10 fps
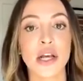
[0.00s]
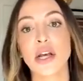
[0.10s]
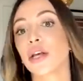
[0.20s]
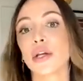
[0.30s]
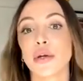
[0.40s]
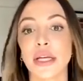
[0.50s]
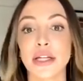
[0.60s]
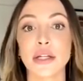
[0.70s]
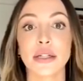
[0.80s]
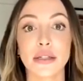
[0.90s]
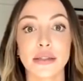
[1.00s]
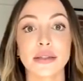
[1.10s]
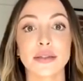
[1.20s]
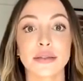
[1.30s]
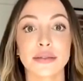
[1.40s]
Oh yeah, you have to sign the
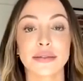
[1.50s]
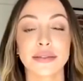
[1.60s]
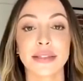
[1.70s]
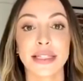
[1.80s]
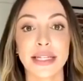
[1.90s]
forms.